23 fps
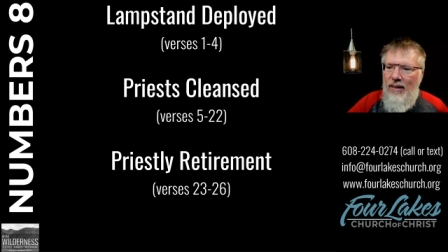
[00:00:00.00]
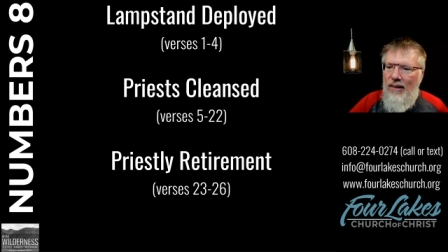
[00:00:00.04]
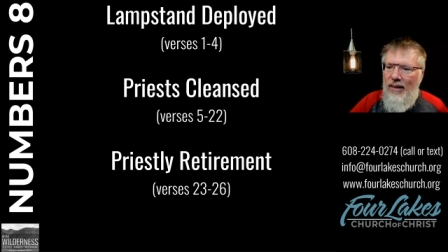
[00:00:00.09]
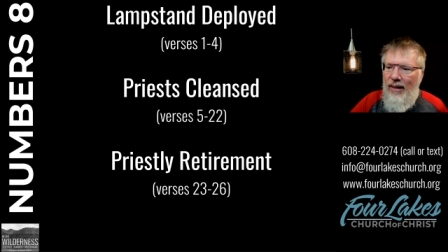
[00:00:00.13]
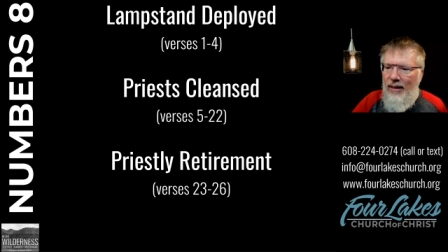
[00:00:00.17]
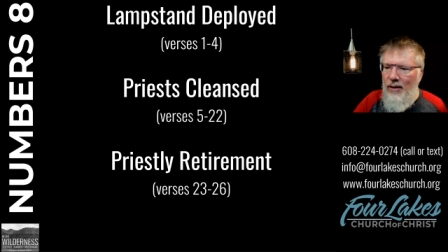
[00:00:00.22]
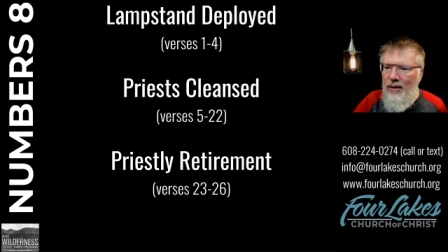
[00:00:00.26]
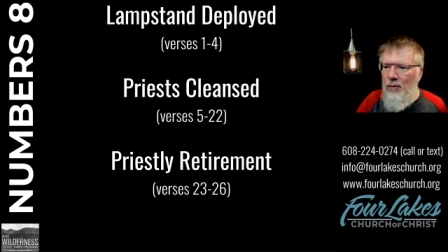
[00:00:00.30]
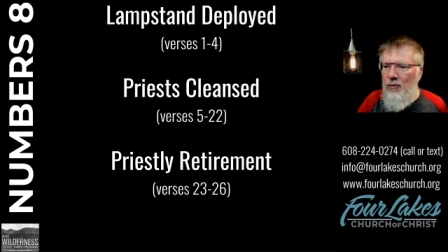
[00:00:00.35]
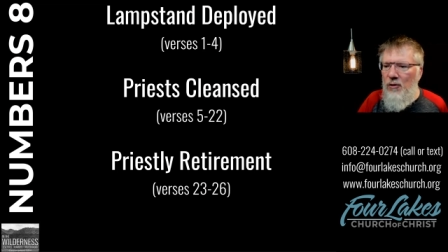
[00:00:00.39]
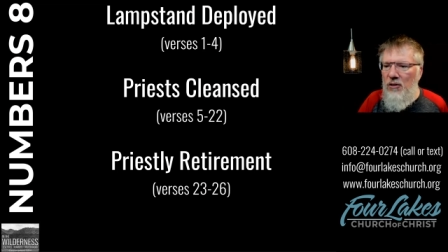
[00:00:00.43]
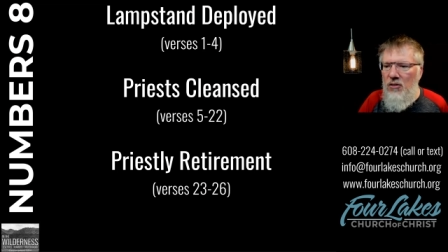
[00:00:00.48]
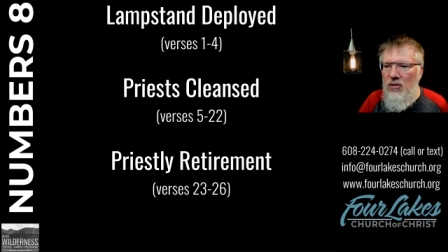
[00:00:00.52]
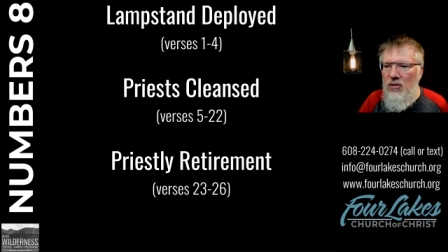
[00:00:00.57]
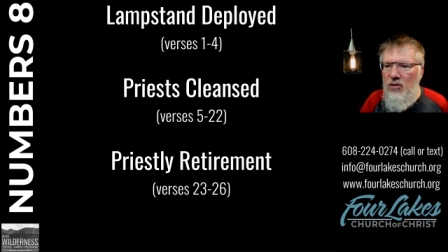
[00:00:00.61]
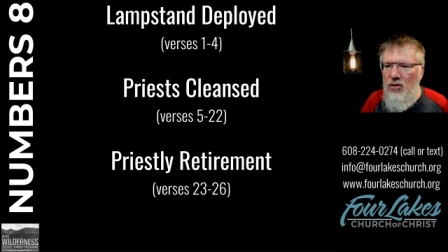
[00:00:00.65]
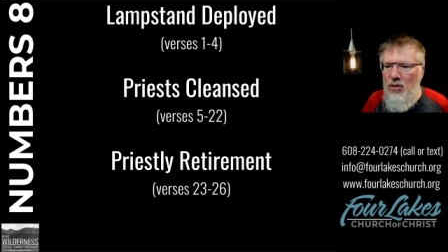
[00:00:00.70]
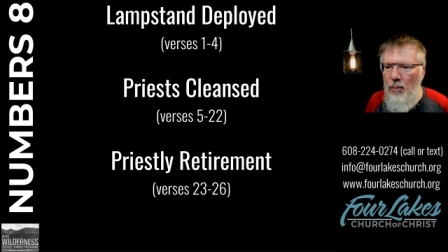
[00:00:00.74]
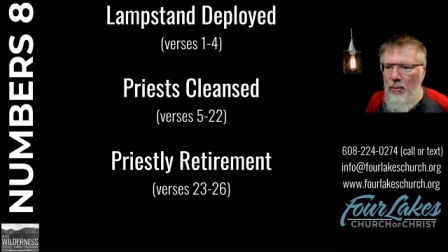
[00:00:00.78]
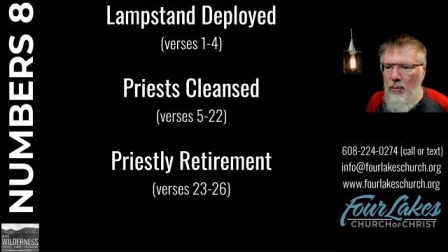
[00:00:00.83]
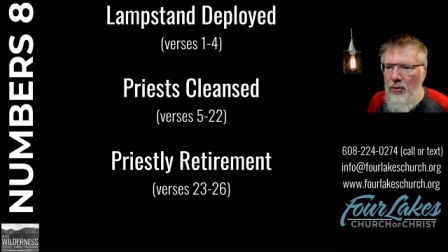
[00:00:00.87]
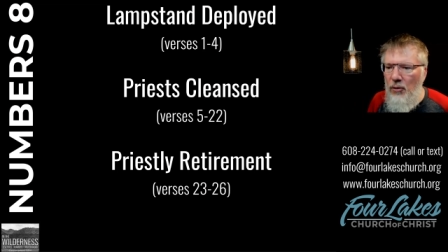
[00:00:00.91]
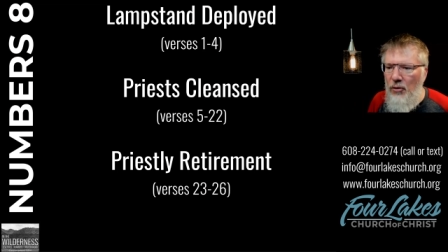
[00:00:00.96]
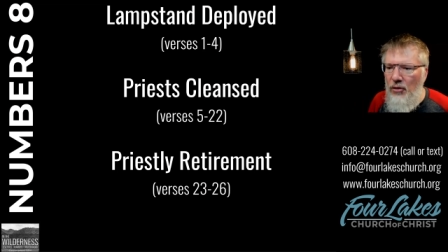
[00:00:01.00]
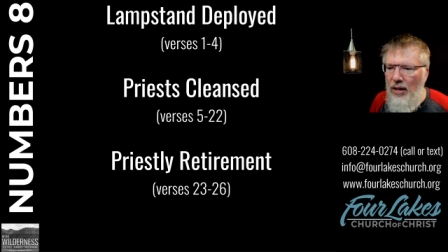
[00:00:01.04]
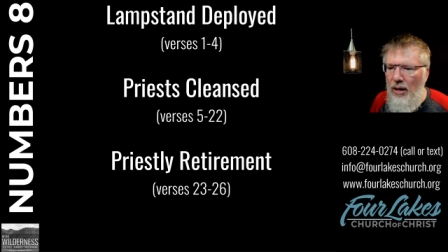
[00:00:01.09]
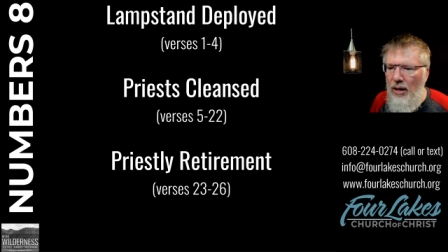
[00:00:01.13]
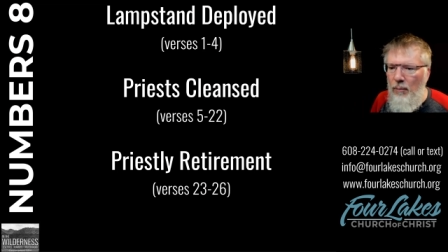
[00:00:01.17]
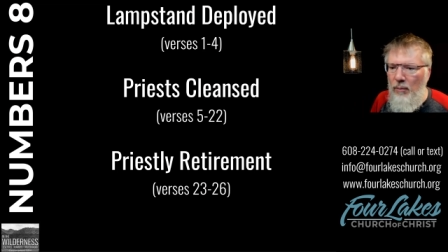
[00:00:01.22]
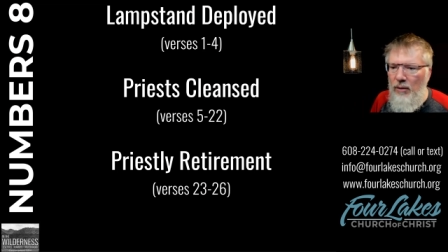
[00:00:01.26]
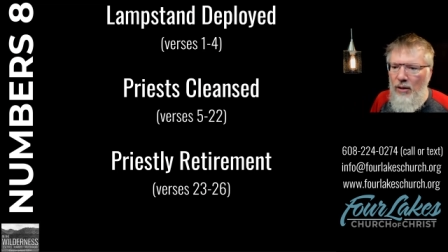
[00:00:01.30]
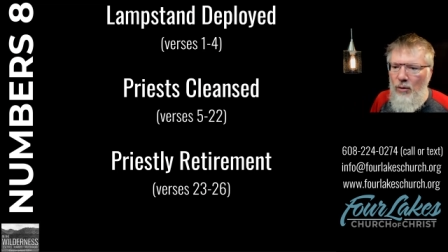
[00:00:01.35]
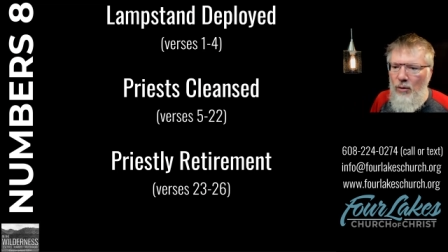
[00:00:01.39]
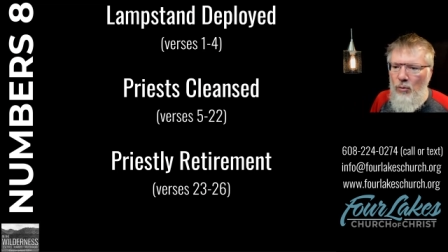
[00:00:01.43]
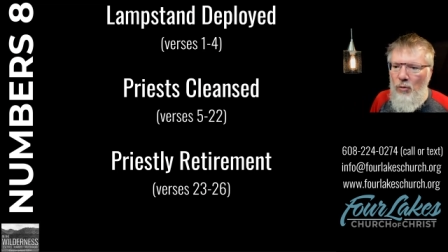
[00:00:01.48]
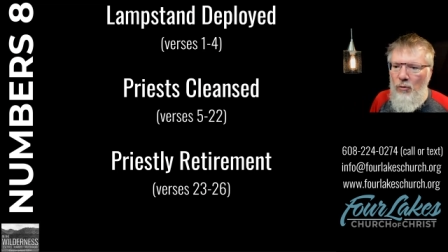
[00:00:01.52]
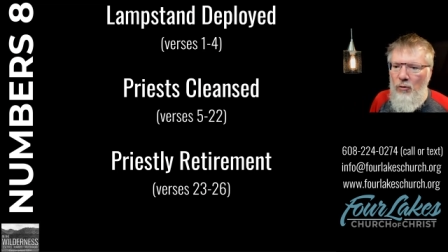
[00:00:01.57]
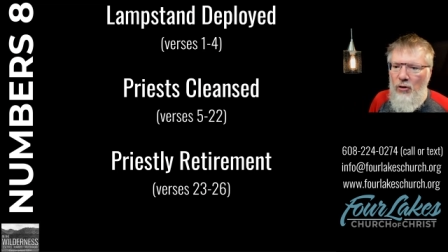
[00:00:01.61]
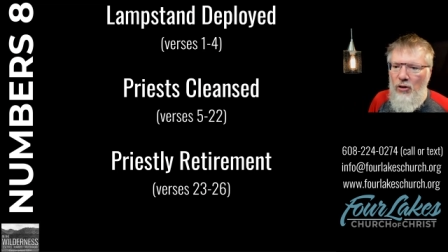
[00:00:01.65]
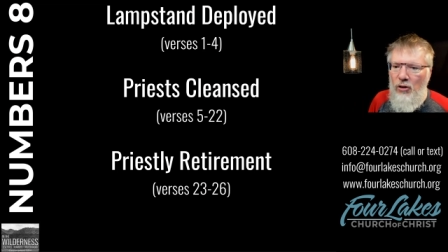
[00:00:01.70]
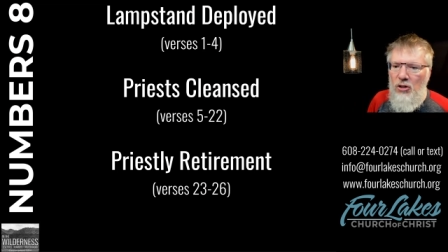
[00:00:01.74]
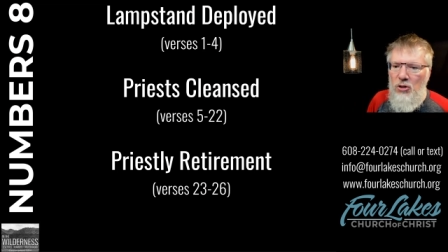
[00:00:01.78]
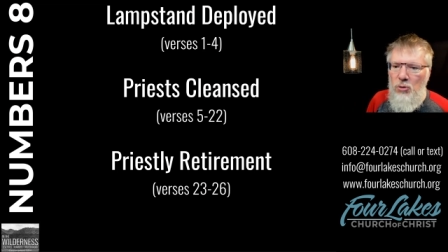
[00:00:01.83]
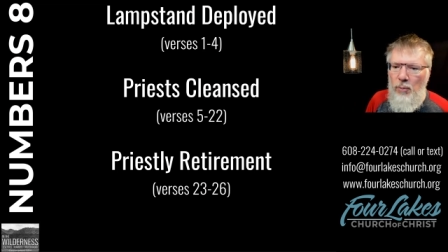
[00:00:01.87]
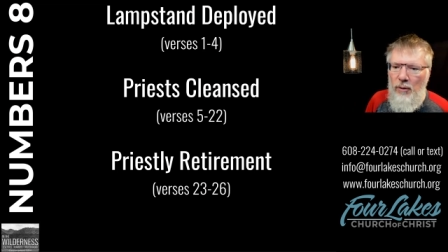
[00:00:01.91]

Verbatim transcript: I don't know if it's a similar thing, but in reverse.